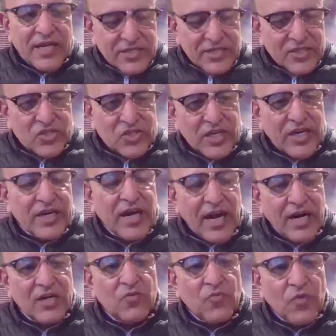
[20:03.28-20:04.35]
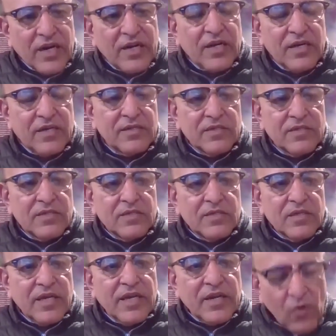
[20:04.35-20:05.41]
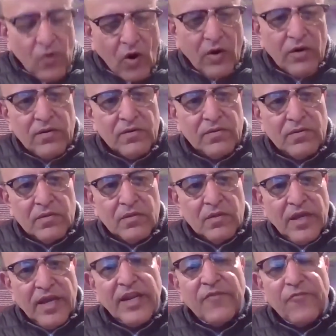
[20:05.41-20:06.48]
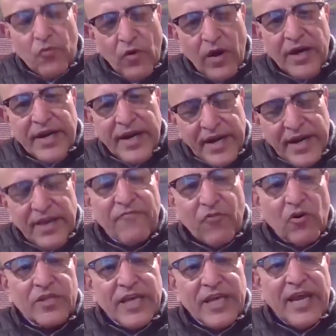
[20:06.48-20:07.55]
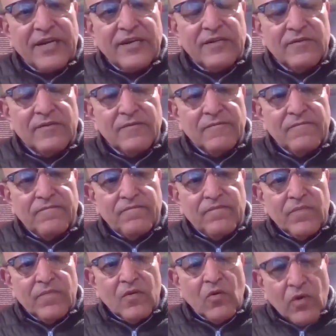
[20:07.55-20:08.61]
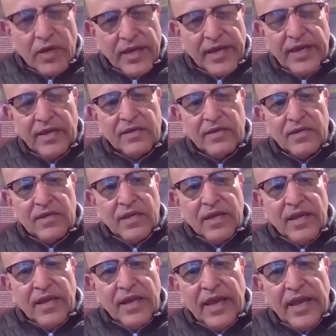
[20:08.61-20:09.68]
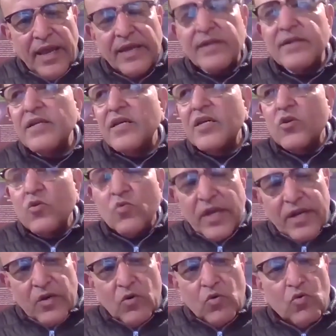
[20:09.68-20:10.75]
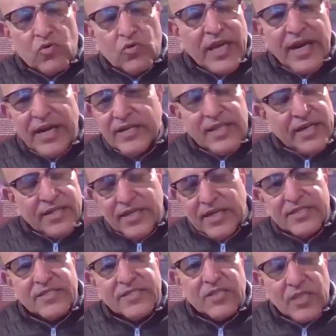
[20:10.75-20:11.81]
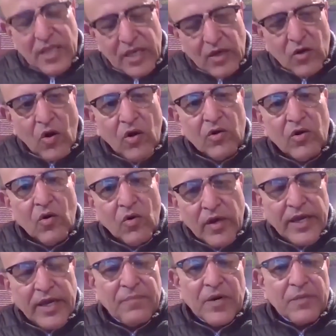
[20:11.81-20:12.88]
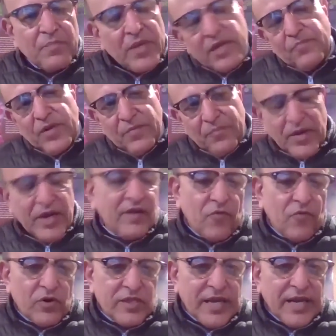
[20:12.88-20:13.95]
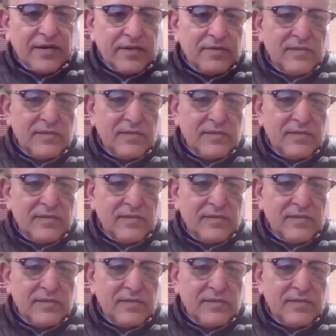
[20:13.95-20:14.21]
is a sheer hard work involved. And if you are ready for that, okay, and you can do that, then there is nothing wrong, okay, but be prepared for that.